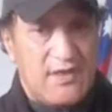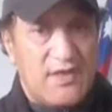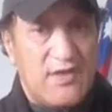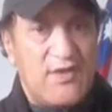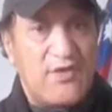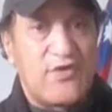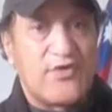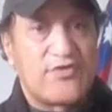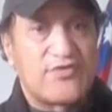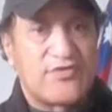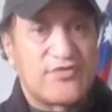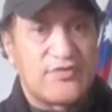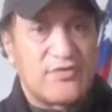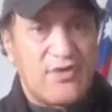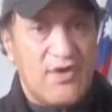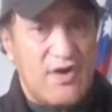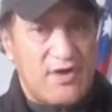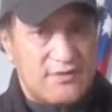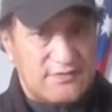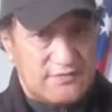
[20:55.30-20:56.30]
earth
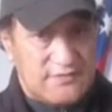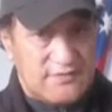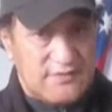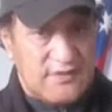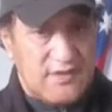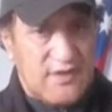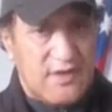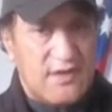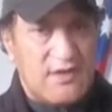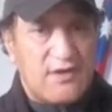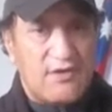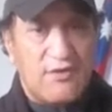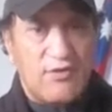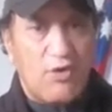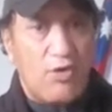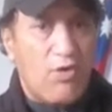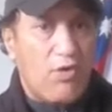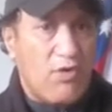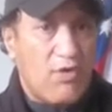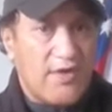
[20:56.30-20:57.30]
god,
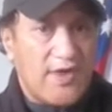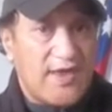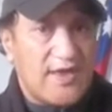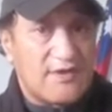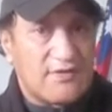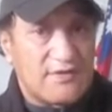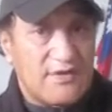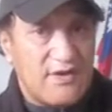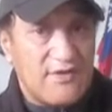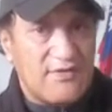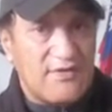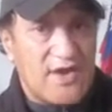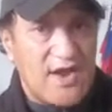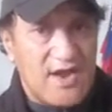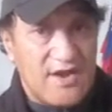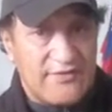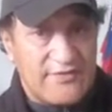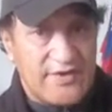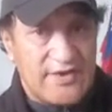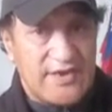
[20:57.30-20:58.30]
law,
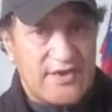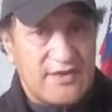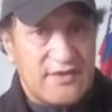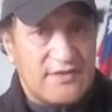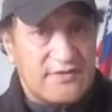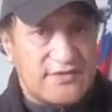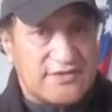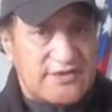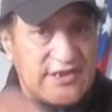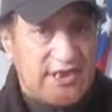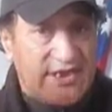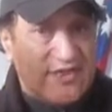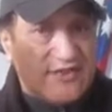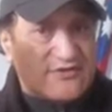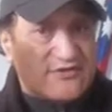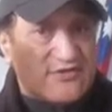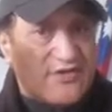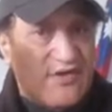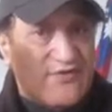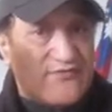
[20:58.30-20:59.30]
L-O-R-E,
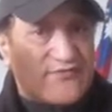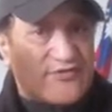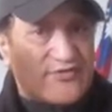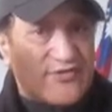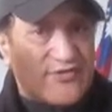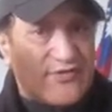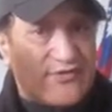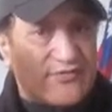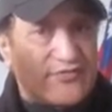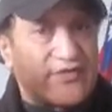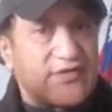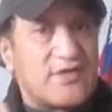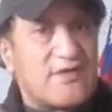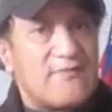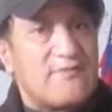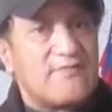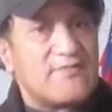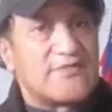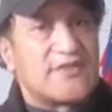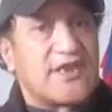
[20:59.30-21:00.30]
deeds of truth
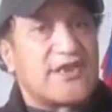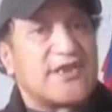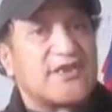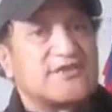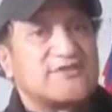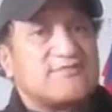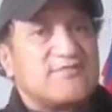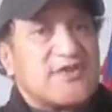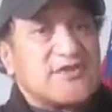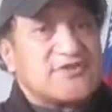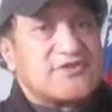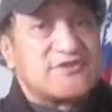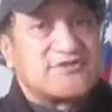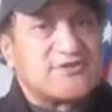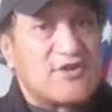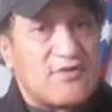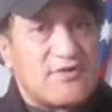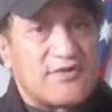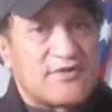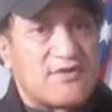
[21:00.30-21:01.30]
that has been
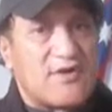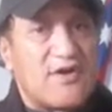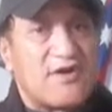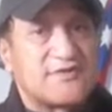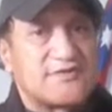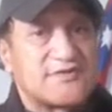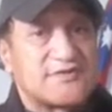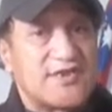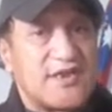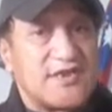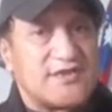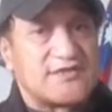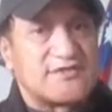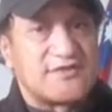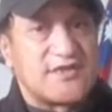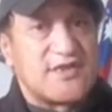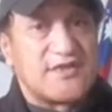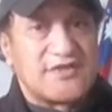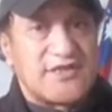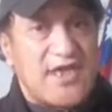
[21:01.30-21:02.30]
stolen. God says,
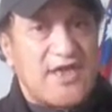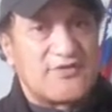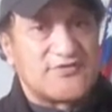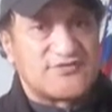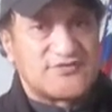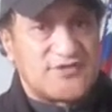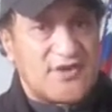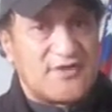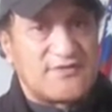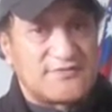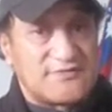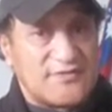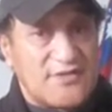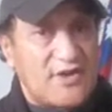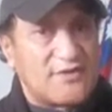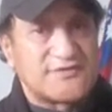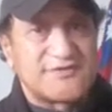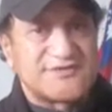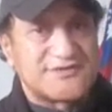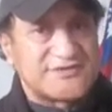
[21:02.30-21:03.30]
thou shalt
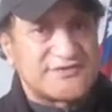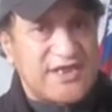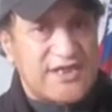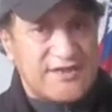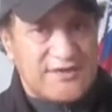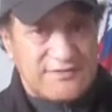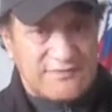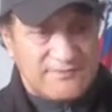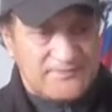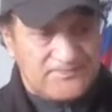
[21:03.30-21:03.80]
not steal.